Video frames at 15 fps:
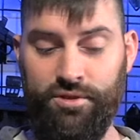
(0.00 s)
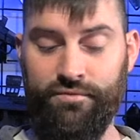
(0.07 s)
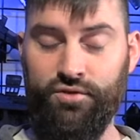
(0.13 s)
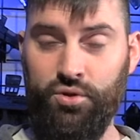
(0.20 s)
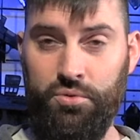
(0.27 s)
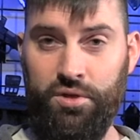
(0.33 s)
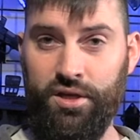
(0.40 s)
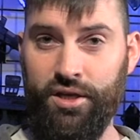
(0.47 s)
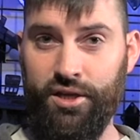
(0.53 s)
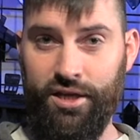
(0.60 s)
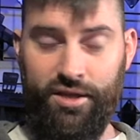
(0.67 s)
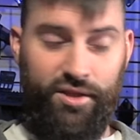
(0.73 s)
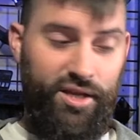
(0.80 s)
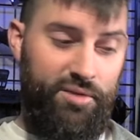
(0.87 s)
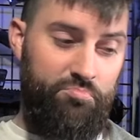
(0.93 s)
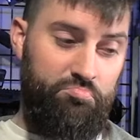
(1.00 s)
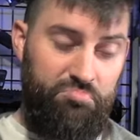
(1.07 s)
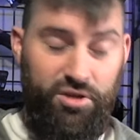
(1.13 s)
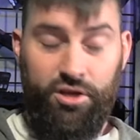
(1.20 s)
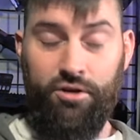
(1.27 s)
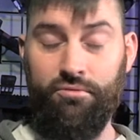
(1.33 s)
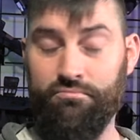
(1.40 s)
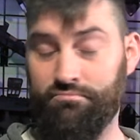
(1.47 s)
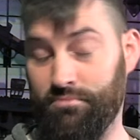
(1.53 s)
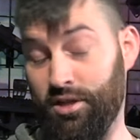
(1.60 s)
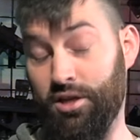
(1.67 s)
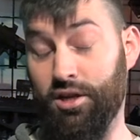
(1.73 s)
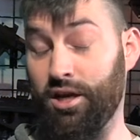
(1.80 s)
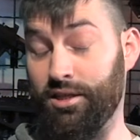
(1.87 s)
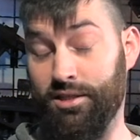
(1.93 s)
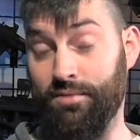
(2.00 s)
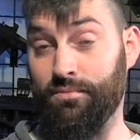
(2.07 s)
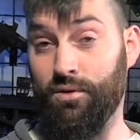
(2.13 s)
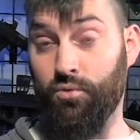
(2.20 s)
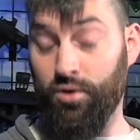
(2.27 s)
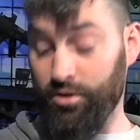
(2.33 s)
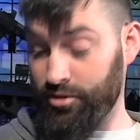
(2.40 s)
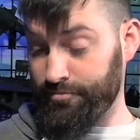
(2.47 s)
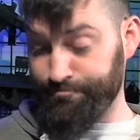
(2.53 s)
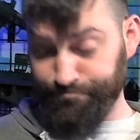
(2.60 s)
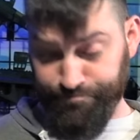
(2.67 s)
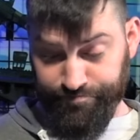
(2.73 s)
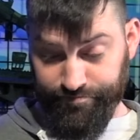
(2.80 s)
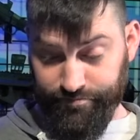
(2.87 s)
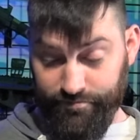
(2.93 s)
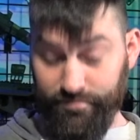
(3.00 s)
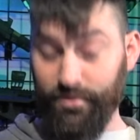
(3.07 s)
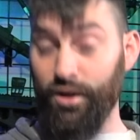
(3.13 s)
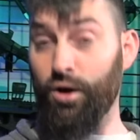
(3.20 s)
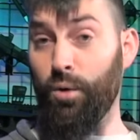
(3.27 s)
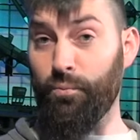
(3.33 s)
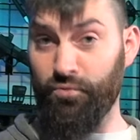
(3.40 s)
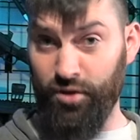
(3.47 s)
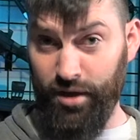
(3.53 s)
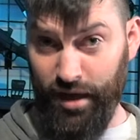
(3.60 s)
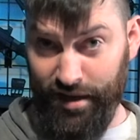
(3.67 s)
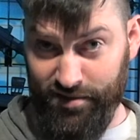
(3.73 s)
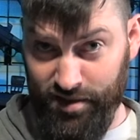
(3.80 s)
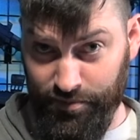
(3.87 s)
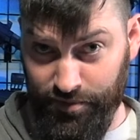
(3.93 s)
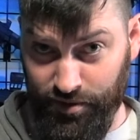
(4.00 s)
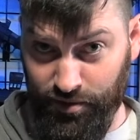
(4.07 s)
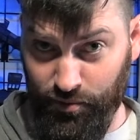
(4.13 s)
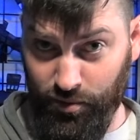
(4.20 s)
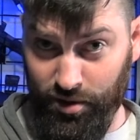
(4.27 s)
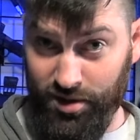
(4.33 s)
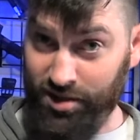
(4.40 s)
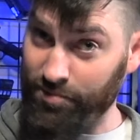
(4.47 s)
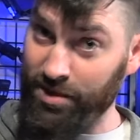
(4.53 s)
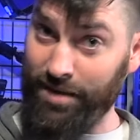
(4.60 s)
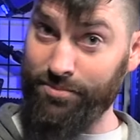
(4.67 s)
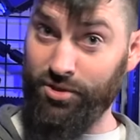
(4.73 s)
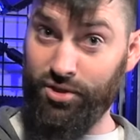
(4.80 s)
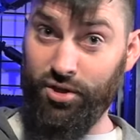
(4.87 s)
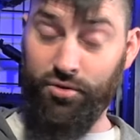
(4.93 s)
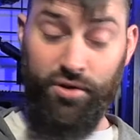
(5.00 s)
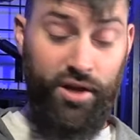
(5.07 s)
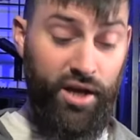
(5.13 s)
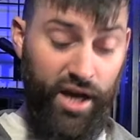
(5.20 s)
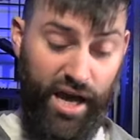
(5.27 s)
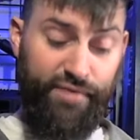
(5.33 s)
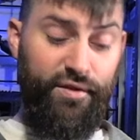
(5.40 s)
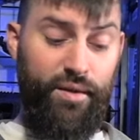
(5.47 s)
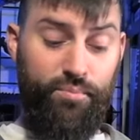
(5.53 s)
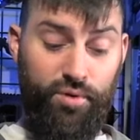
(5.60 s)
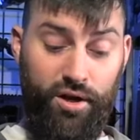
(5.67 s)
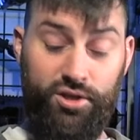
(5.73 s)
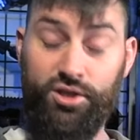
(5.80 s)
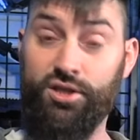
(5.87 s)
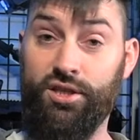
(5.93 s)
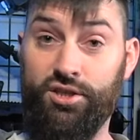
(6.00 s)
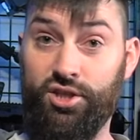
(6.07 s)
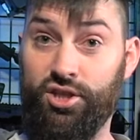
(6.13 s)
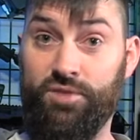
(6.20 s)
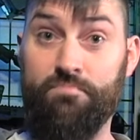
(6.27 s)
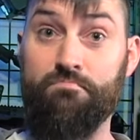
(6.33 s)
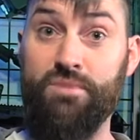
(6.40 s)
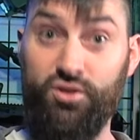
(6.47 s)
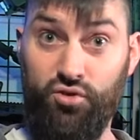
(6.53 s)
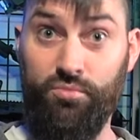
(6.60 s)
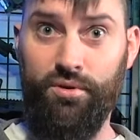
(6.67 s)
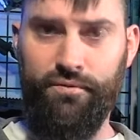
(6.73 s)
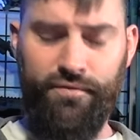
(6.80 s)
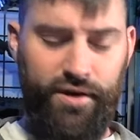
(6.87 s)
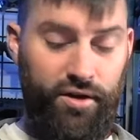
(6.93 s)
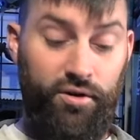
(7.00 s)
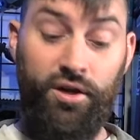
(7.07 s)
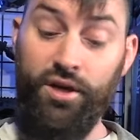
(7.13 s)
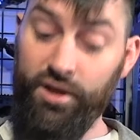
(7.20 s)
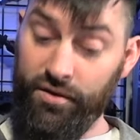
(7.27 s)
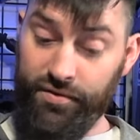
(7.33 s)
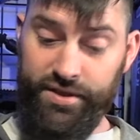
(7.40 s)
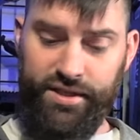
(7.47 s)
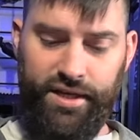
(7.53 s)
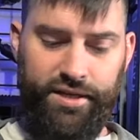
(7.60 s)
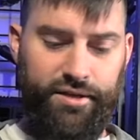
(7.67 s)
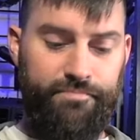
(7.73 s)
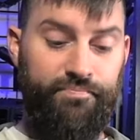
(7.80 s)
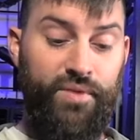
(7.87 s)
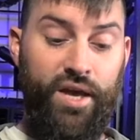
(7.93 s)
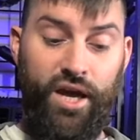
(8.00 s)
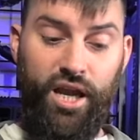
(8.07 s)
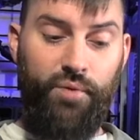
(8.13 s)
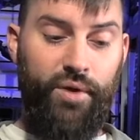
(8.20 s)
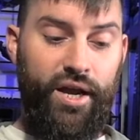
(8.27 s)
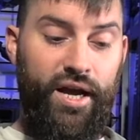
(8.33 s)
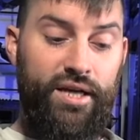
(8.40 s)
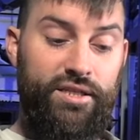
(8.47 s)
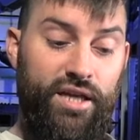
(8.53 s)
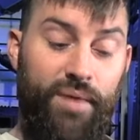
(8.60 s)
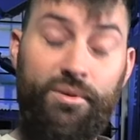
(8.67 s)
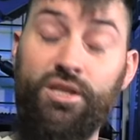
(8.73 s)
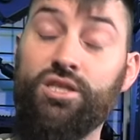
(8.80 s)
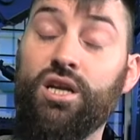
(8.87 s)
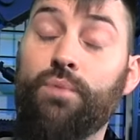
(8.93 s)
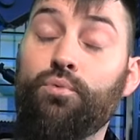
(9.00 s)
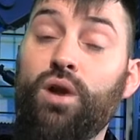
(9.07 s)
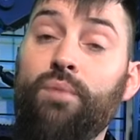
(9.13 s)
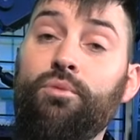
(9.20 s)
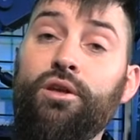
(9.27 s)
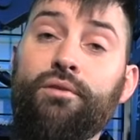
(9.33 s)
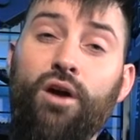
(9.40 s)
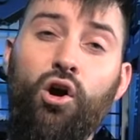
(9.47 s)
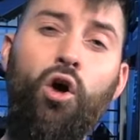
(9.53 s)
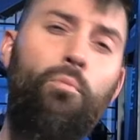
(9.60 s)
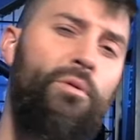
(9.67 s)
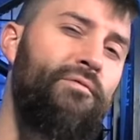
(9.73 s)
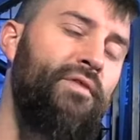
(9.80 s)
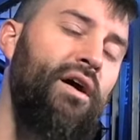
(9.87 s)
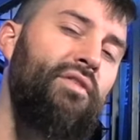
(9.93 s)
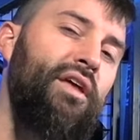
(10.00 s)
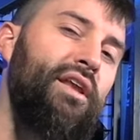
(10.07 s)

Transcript: of tuning it, and then, you know, then you got something that works. Hopefully you have something that works. Sometimes you don't. I've had projects that just miserably fail. This guy didn't. Anyway, guys, I'm going to stop rambling. I hope you found